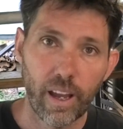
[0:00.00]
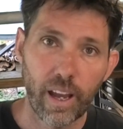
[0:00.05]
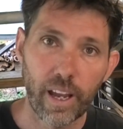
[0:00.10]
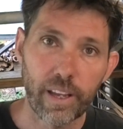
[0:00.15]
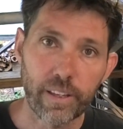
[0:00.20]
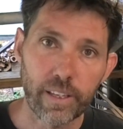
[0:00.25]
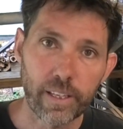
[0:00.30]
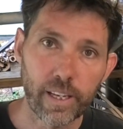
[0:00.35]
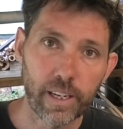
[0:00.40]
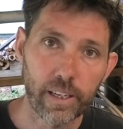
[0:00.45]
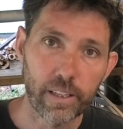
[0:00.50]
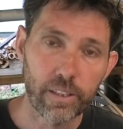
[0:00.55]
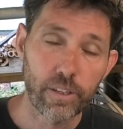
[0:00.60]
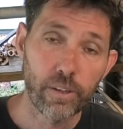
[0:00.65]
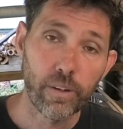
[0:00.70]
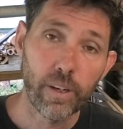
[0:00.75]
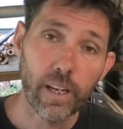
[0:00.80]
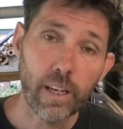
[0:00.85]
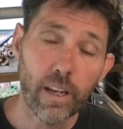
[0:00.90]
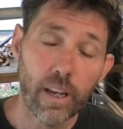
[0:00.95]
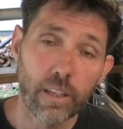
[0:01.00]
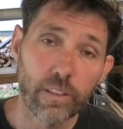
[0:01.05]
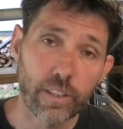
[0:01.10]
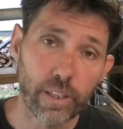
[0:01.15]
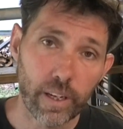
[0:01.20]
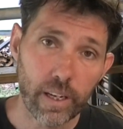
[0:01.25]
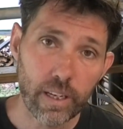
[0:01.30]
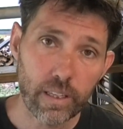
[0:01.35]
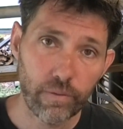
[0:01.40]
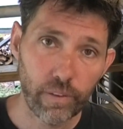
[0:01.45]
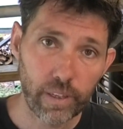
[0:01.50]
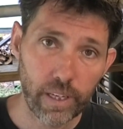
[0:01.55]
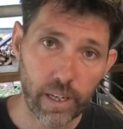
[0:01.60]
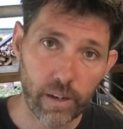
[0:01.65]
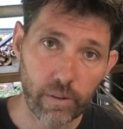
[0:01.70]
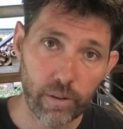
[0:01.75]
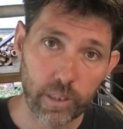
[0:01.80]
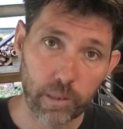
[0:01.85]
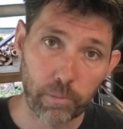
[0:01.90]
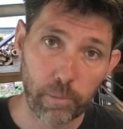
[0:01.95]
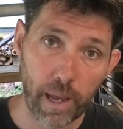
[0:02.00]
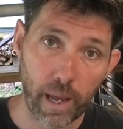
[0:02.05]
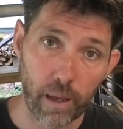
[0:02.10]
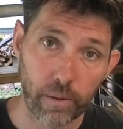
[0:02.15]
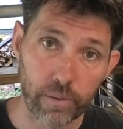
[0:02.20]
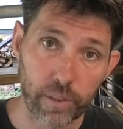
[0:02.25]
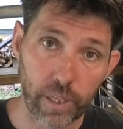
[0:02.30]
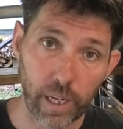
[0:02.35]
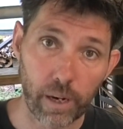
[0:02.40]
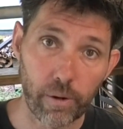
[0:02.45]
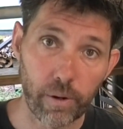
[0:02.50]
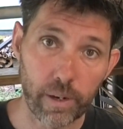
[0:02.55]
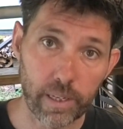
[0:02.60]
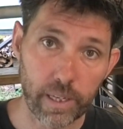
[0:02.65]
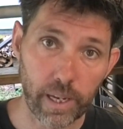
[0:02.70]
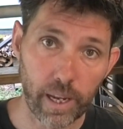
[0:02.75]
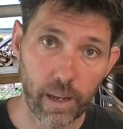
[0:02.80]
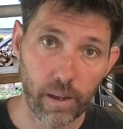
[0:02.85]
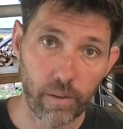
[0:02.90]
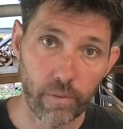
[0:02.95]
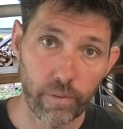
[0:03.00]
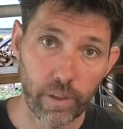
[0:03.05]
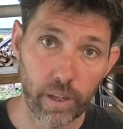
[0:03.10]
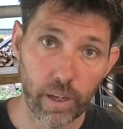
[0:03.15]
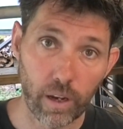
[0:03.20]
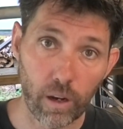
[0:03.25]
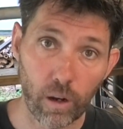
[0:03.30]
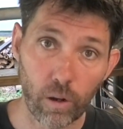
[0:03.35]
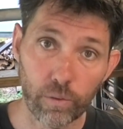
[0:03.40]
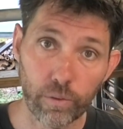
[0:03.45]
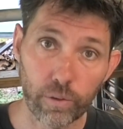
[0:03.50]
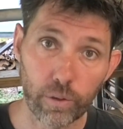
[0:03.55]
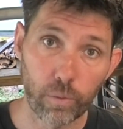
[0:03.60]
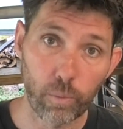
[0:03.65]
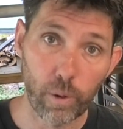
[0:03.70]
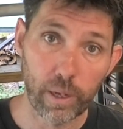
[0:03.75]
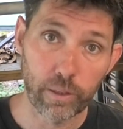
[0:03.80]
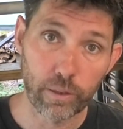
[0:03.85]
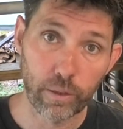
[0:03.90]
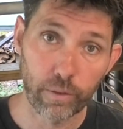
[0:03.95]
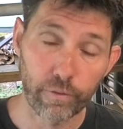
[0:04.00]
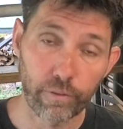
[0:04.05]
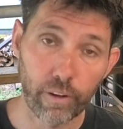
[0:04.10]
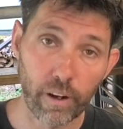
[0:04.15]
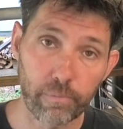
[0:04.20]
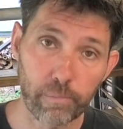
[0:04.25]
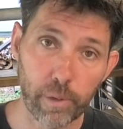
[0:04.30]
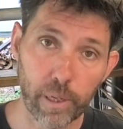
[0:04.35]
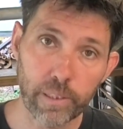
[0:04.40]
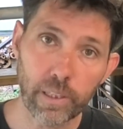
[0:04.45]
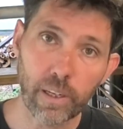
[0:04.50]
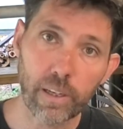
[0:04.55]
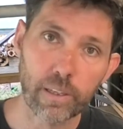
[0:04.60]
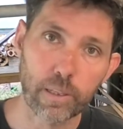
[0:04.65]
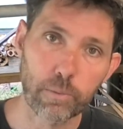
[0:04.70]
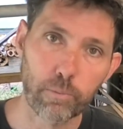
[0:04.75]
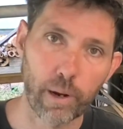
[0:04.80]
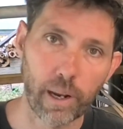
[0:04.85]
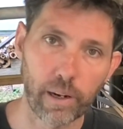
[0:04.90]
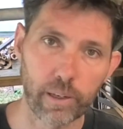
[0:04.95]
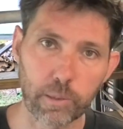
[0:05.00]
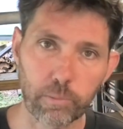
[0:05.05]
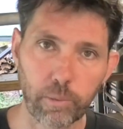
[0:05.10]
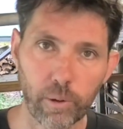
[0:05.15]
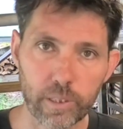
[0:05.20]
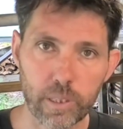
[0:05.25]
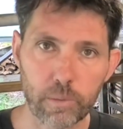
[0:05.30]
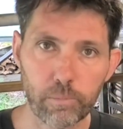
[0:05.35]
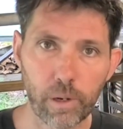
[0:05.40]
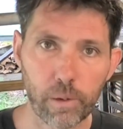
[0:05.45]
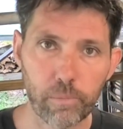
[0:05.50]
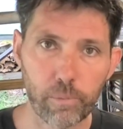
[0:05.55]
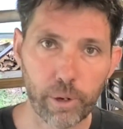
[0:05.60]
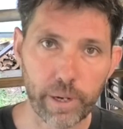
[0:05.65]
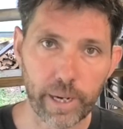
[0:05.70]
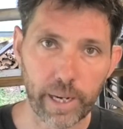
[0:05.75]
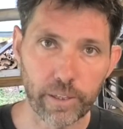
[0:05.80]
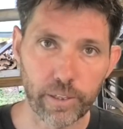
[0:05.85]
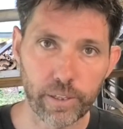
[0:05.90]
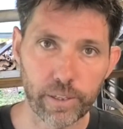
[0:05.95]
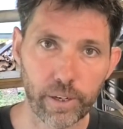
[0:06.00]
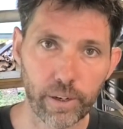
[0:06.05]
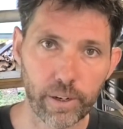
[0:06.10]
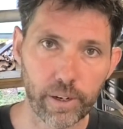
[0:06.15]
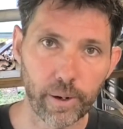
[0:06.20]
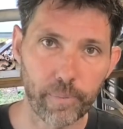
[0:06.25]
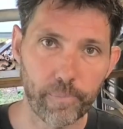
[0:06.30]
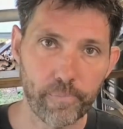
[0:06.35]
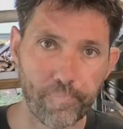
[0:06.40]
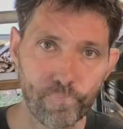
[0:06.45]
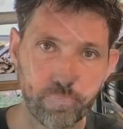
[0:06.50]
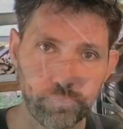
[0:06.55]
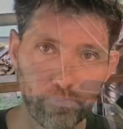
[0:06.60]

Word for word: Hey there, Dangar, Stu here. Today's video is about tearing down the Honda one twenty-five motor and is proudly sponsored by Marine Engine dot com.